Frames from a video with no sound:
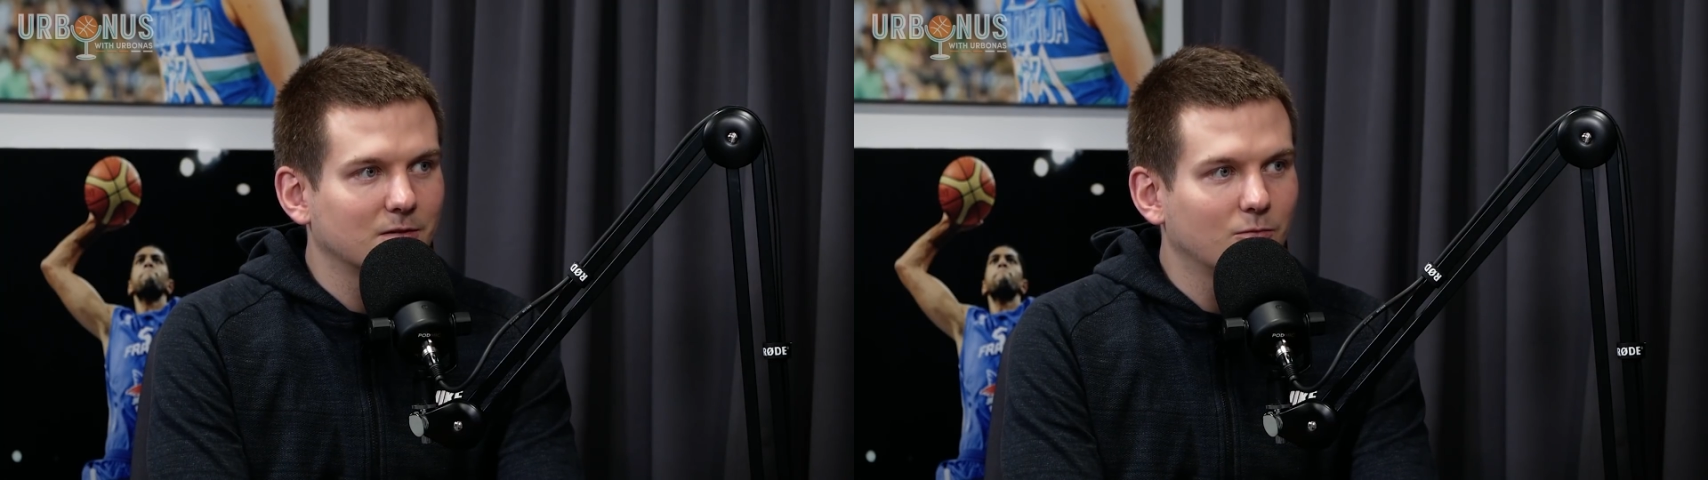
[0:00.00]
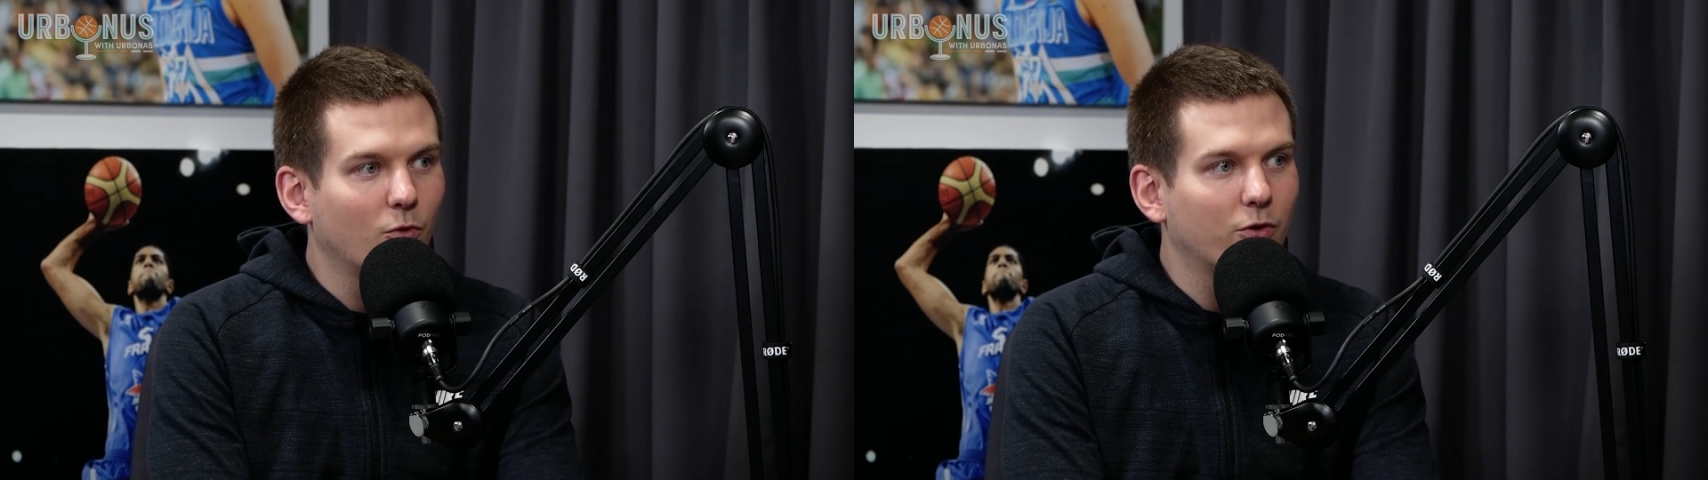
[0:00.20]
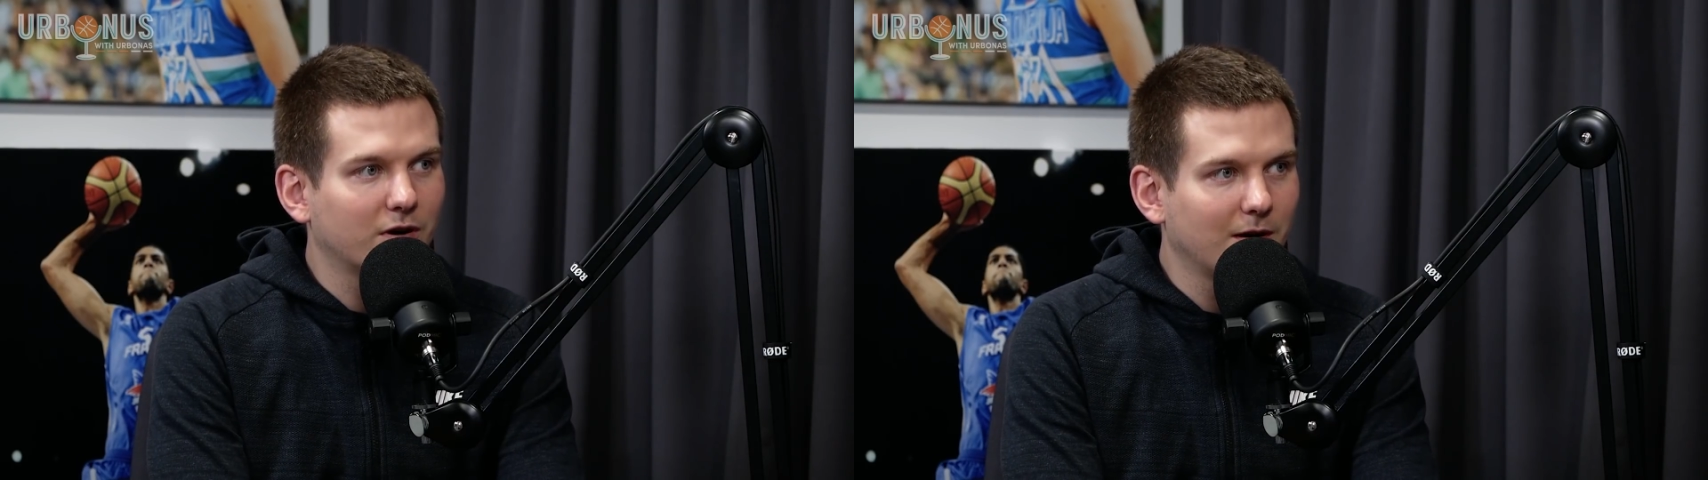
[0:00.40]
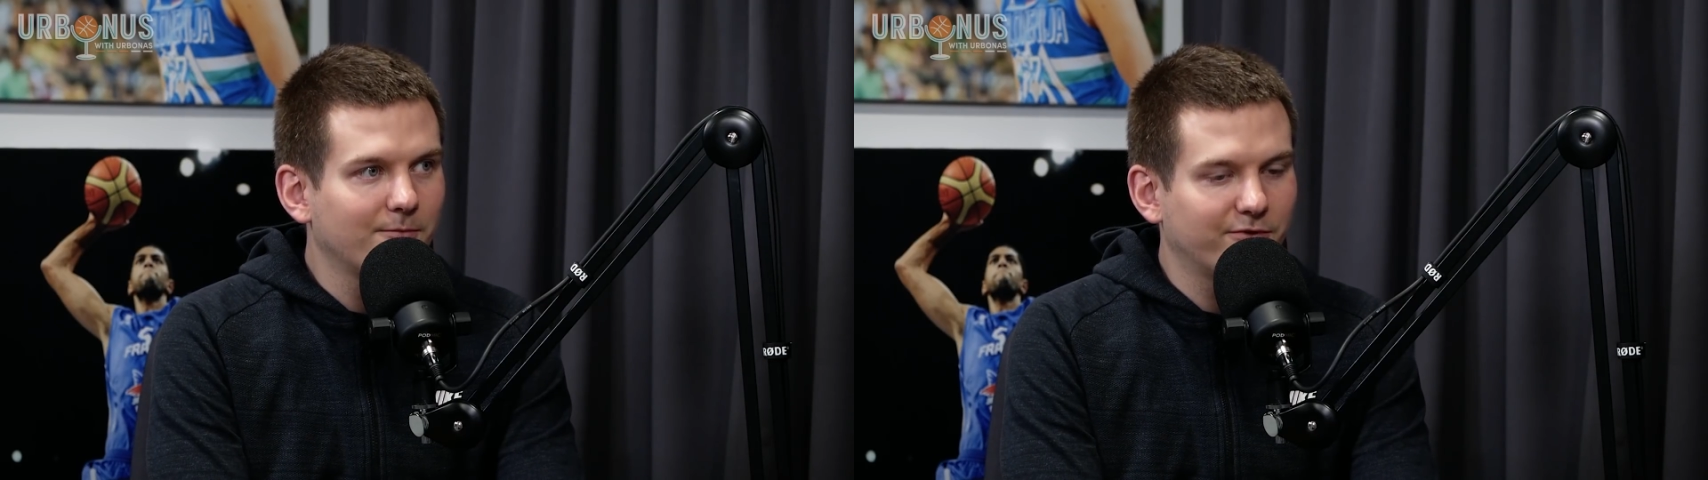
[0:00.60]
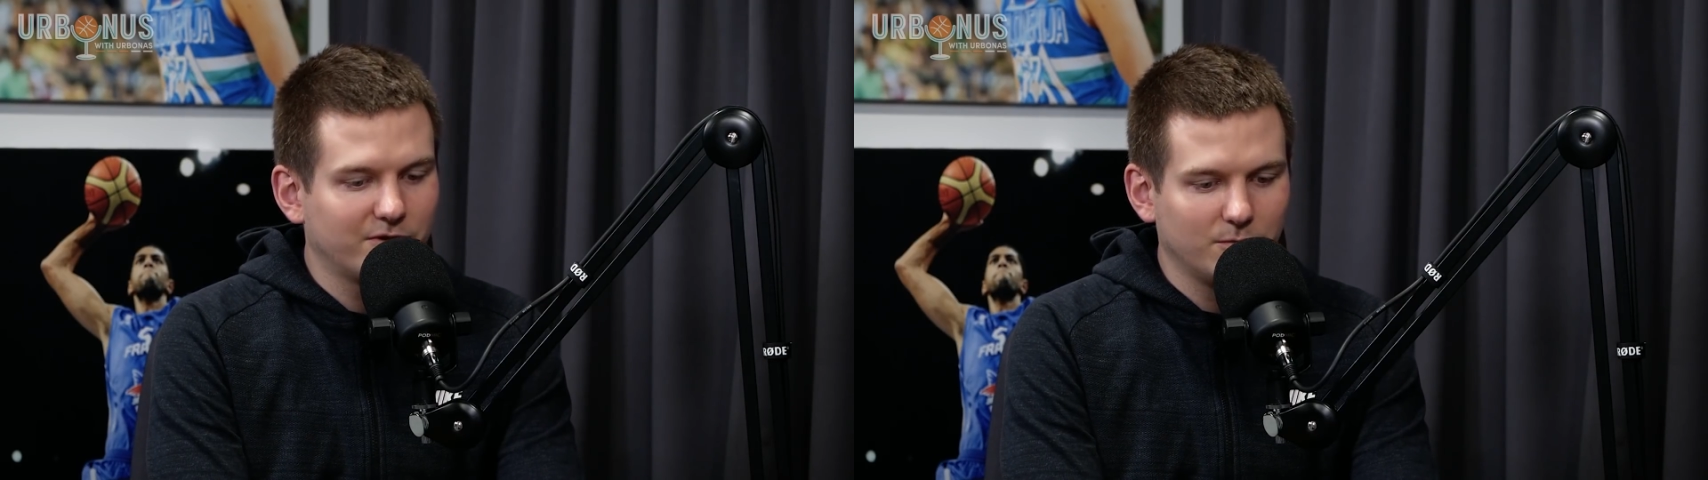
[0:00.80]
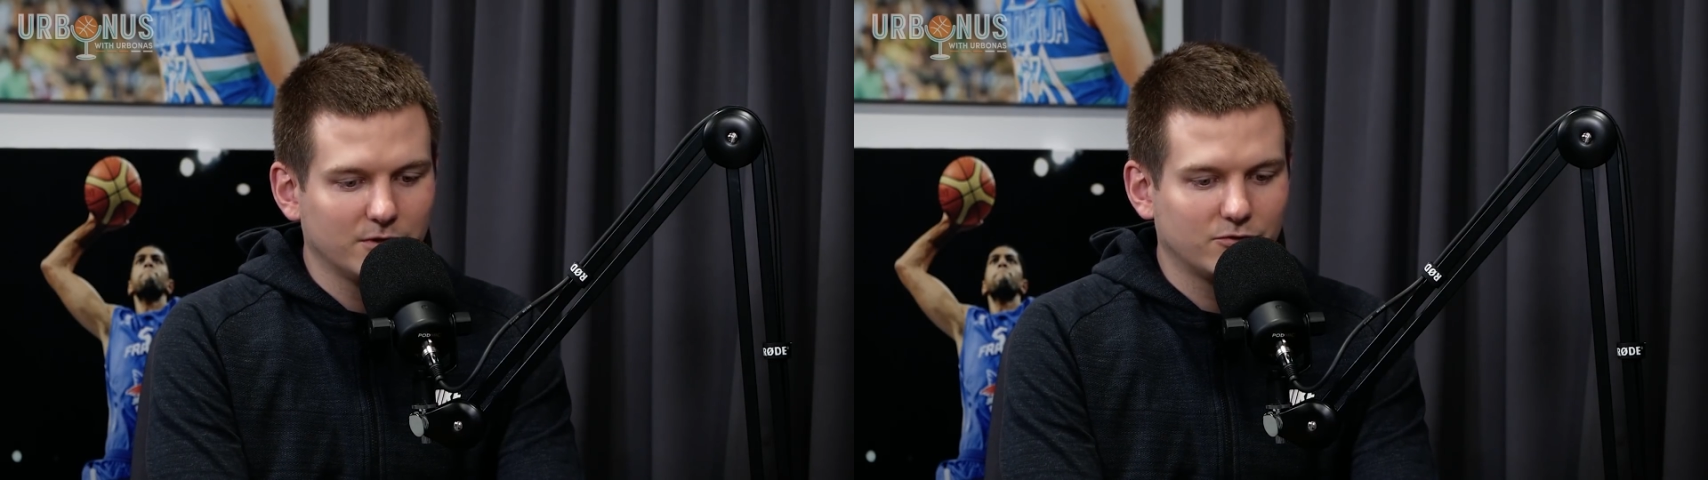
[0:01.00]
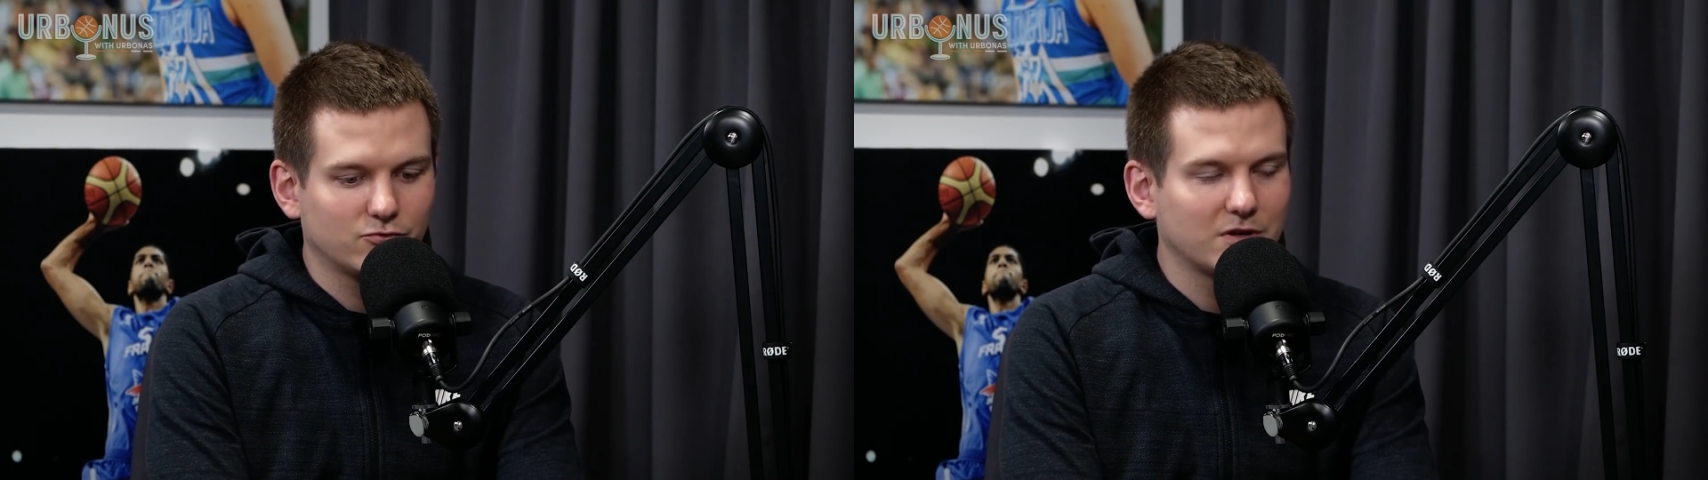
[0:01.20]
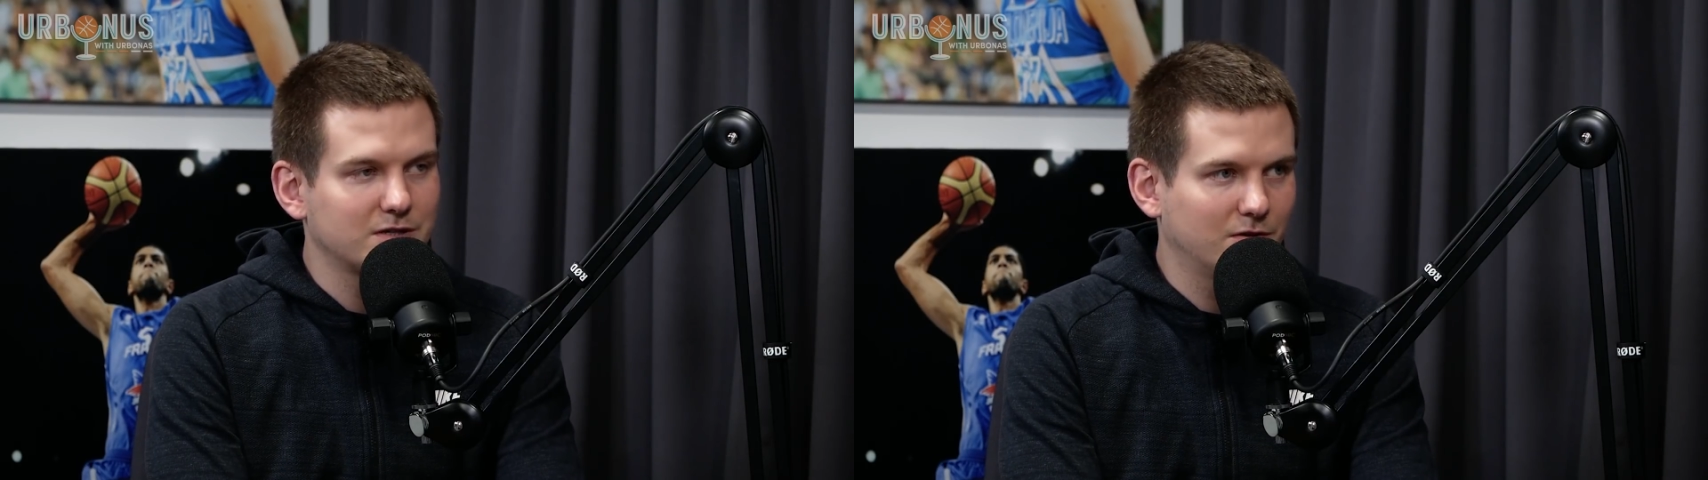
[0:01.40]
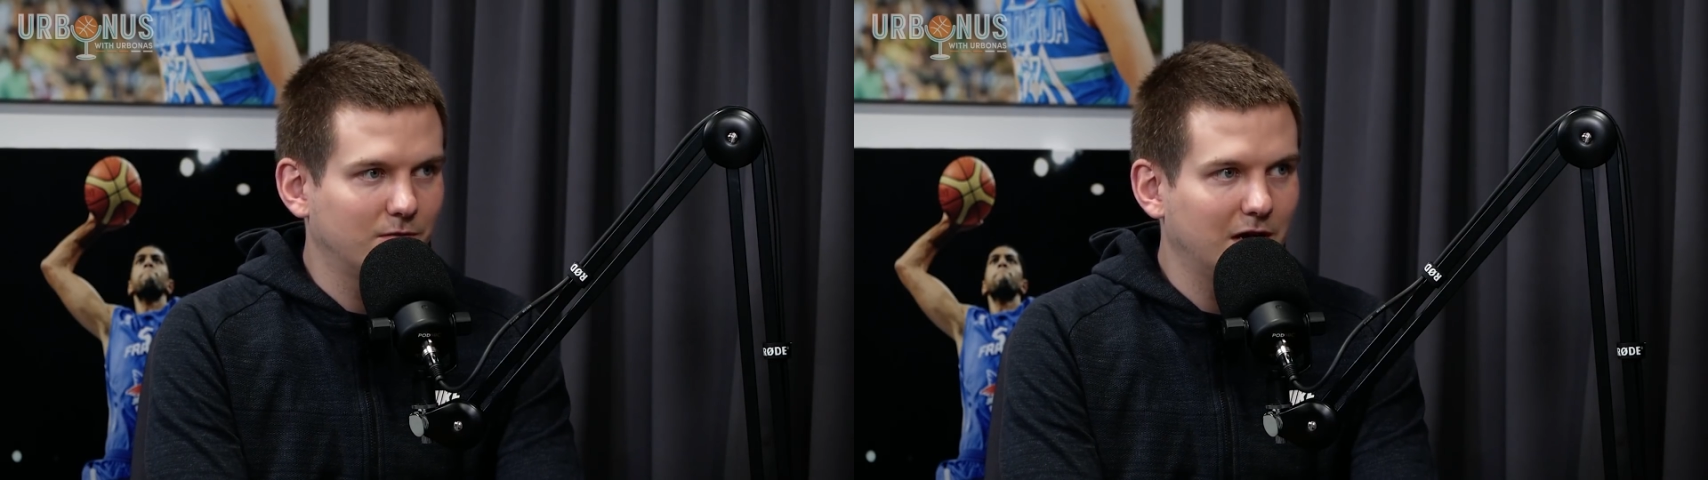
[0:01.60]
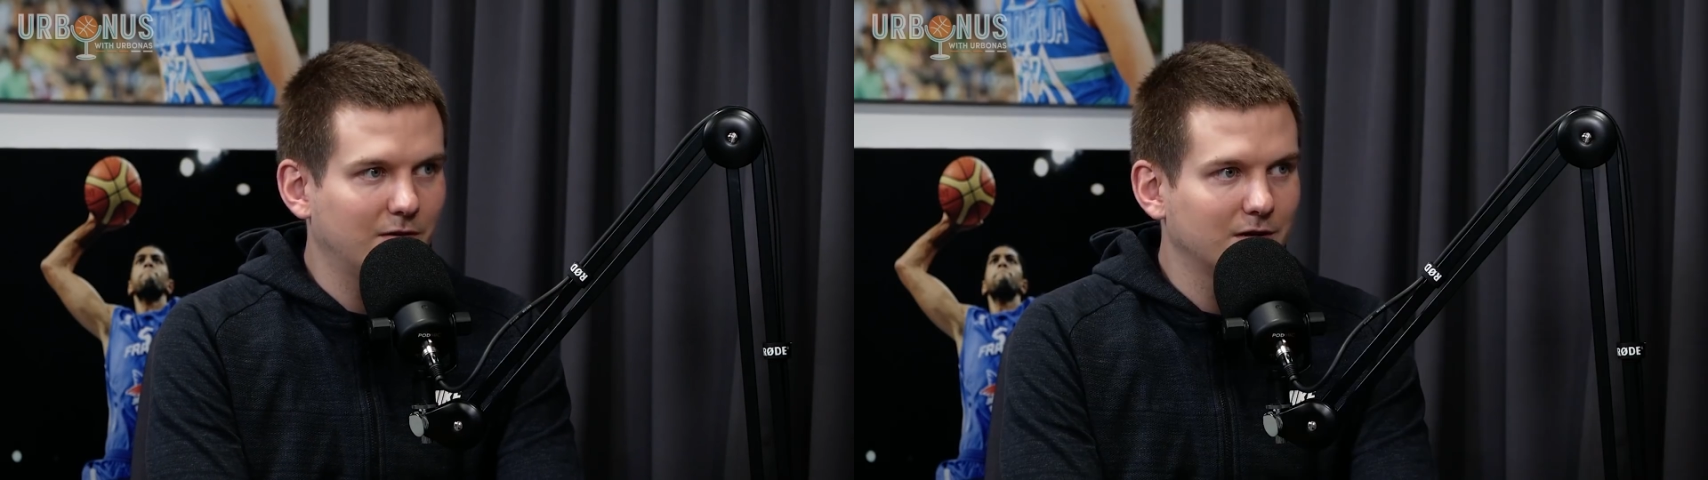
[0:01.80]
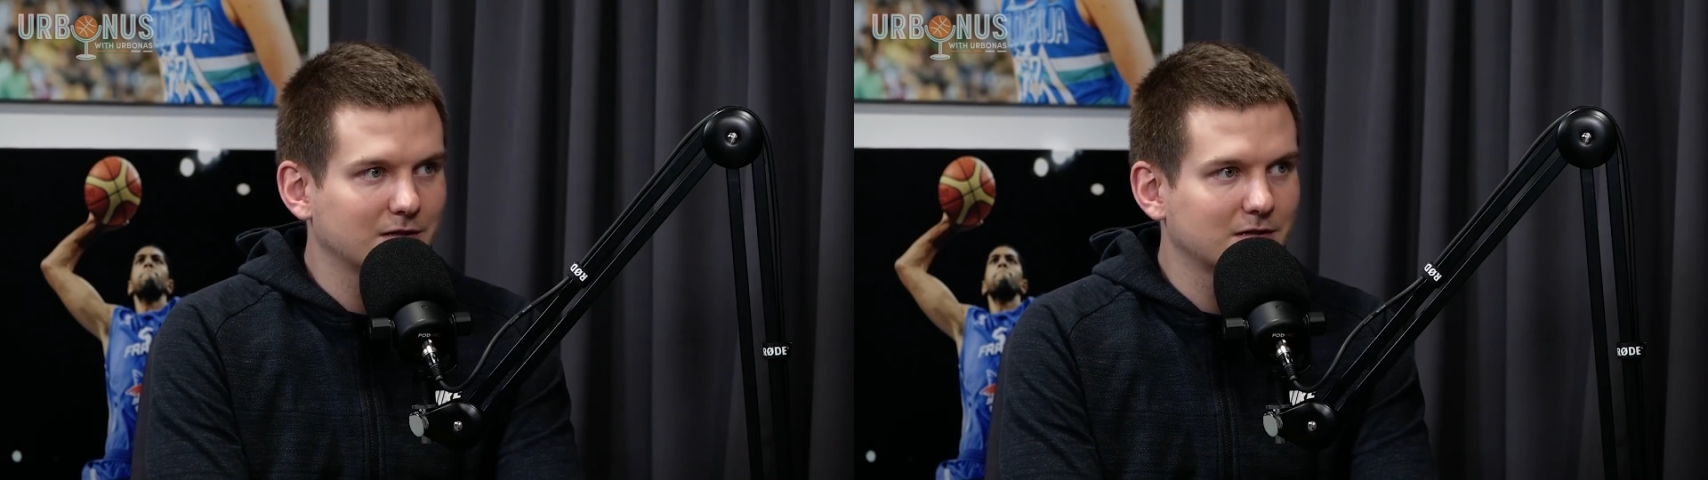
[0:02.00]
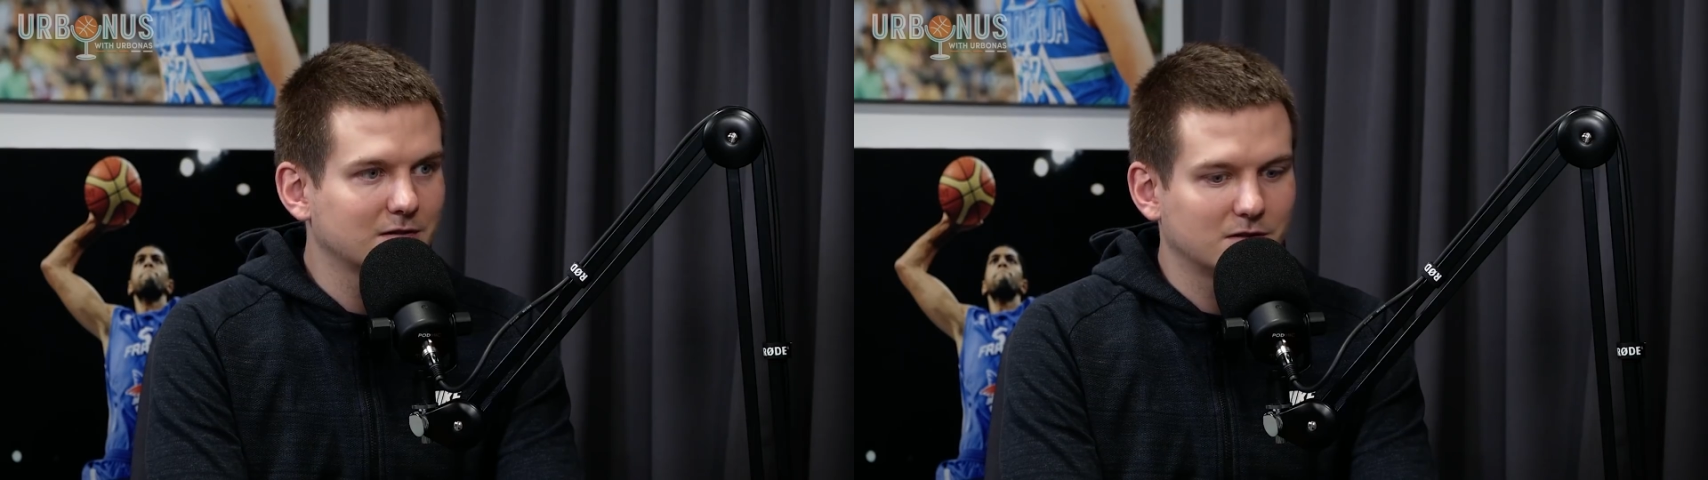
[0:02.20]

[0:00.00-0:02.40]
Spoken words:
more comfortable to trust your veterans.